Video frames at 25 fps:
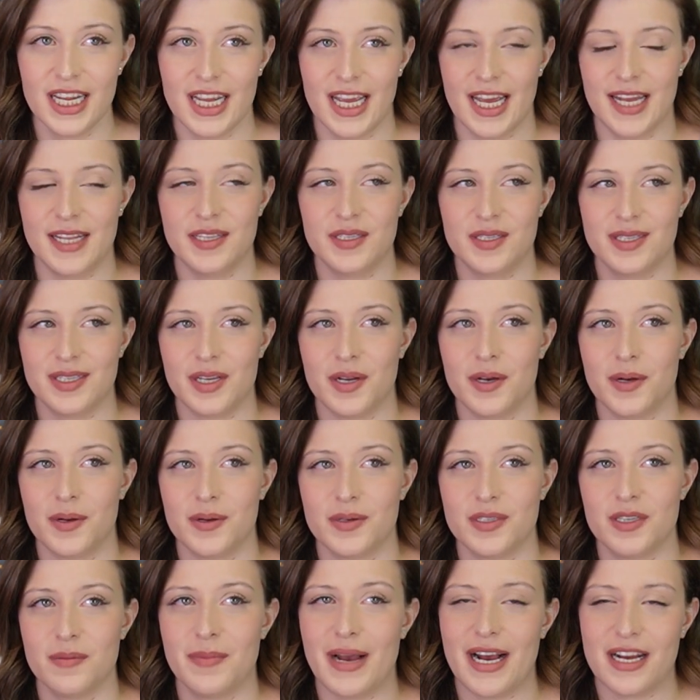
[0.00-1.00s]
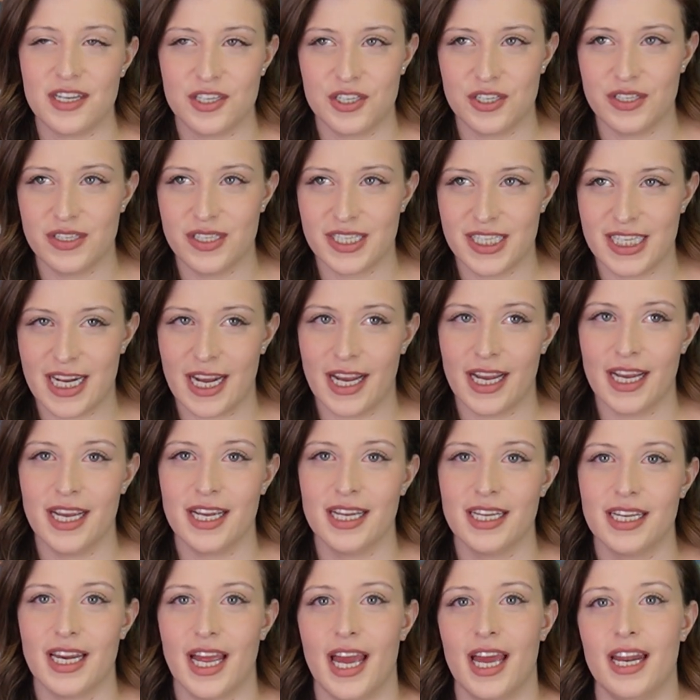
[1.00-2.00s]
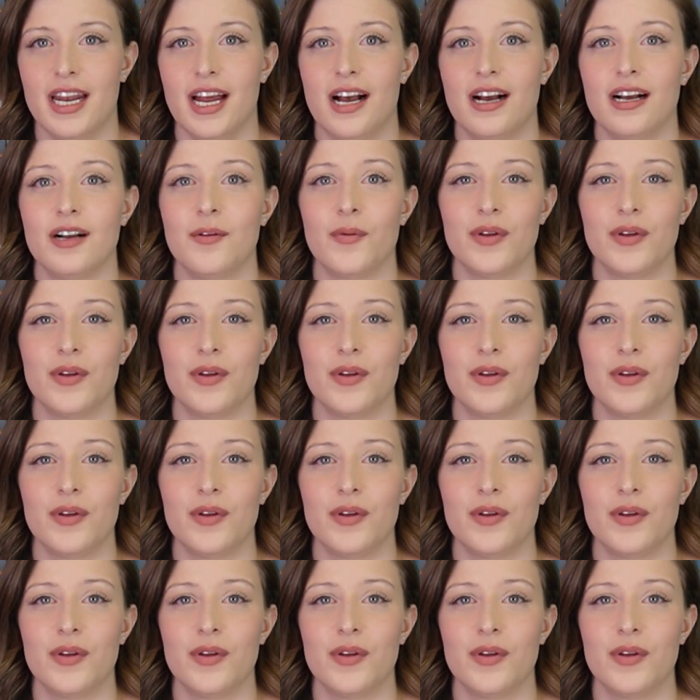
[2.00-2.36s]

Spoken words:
And so Sebastian stayed and hung